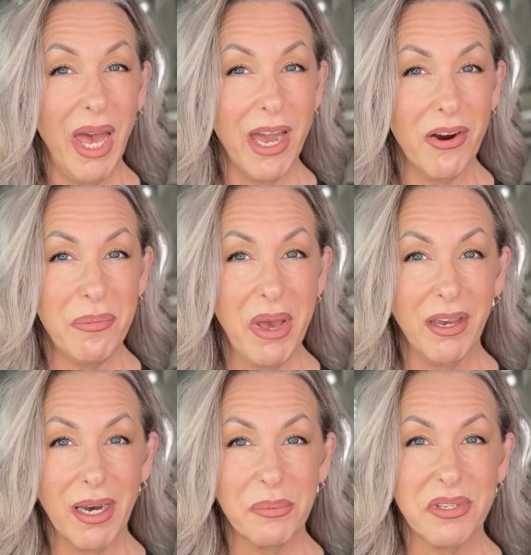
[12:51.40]
hair and
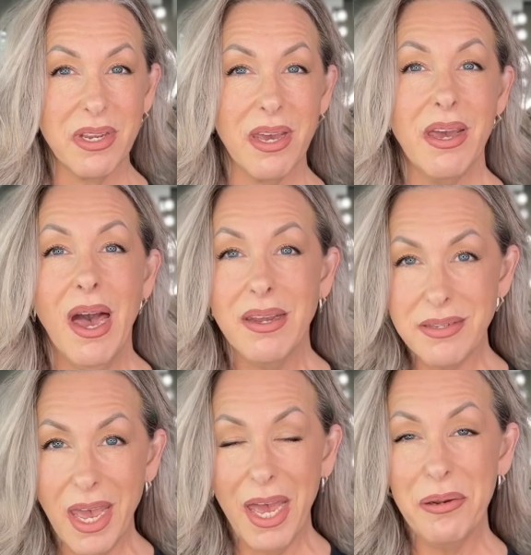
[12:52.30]
makeup today,
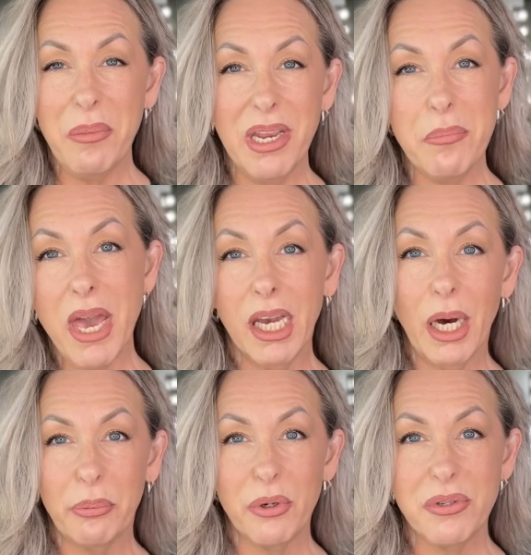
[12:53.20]
10-minute
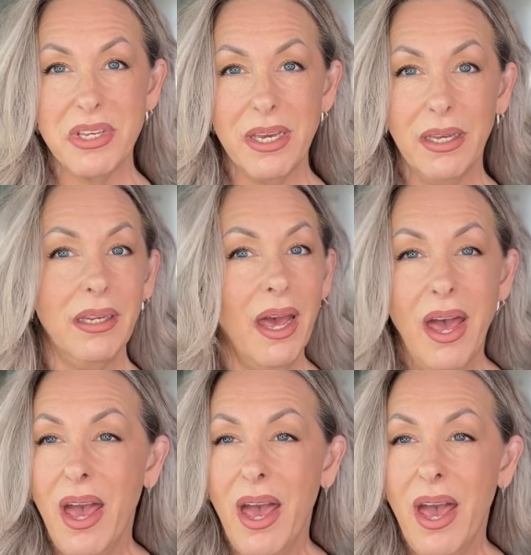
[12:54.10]
makeup routine.